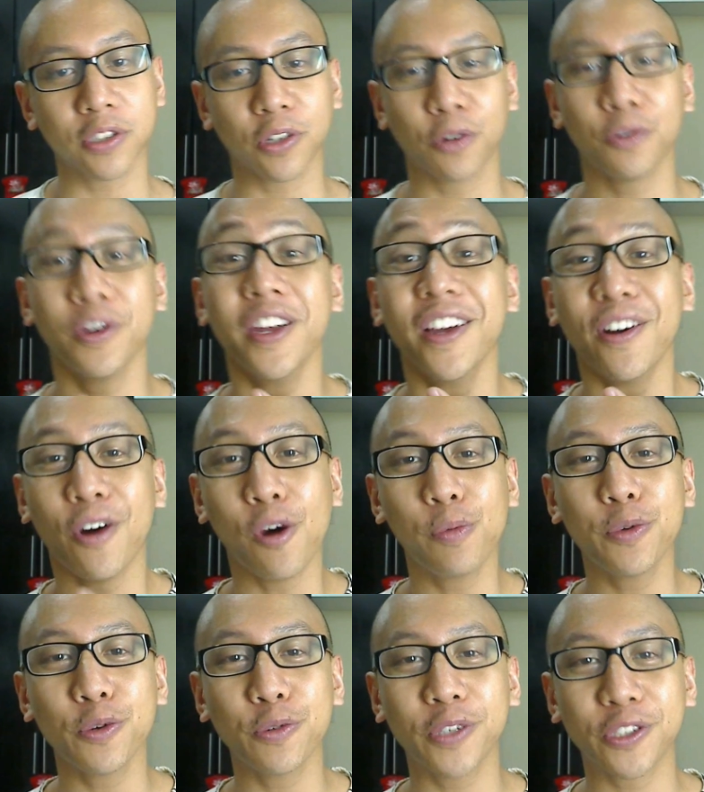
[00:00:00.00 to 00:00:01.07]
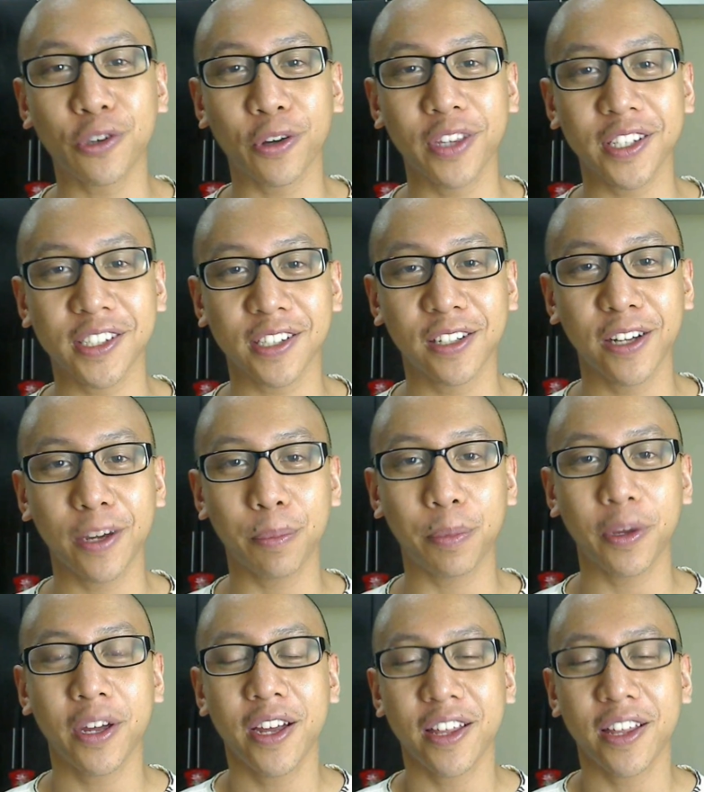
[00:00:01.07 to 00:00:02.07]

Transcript: So, hope you enjoy this clip.